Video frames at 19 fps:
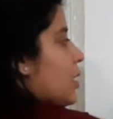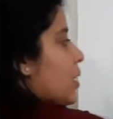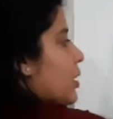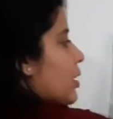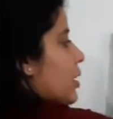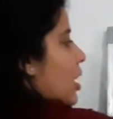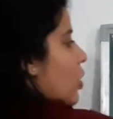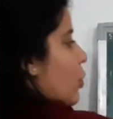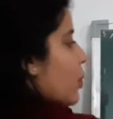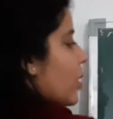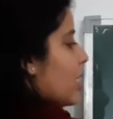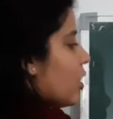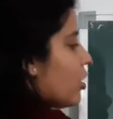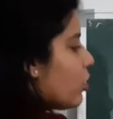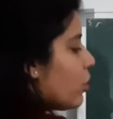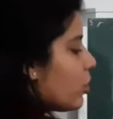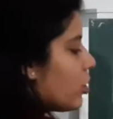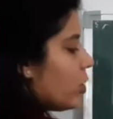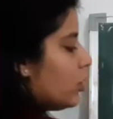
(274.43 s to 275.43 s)
Now we
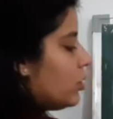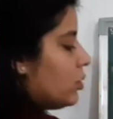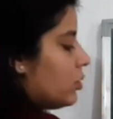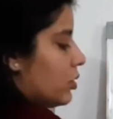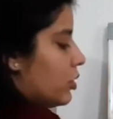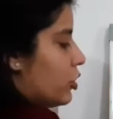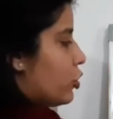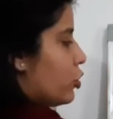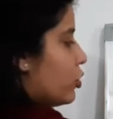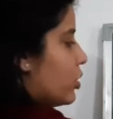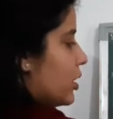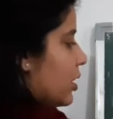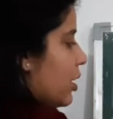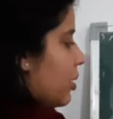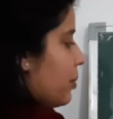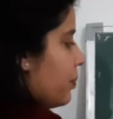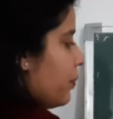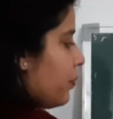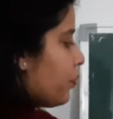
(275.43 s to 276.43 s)
go to
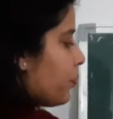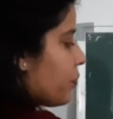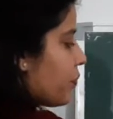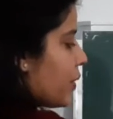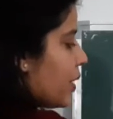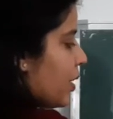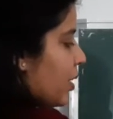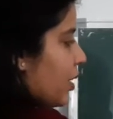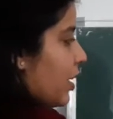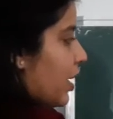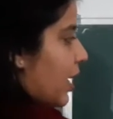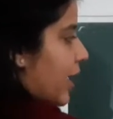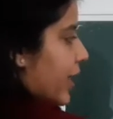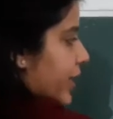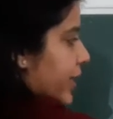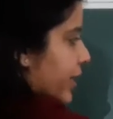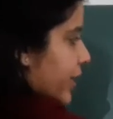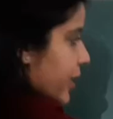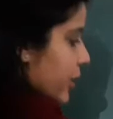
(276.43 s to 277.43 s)
some
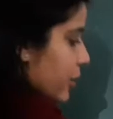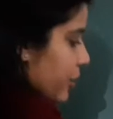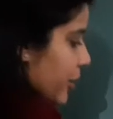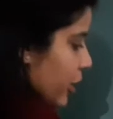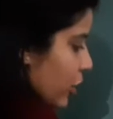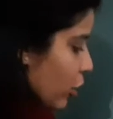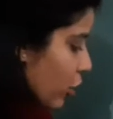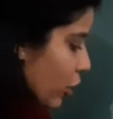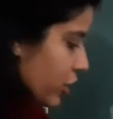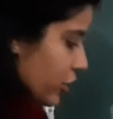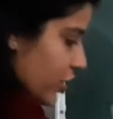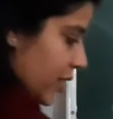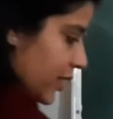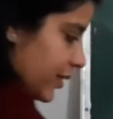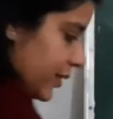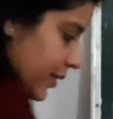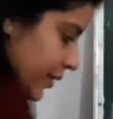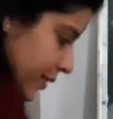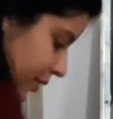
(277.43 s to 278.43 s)
other
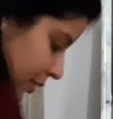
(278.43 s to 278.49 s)
terminologies,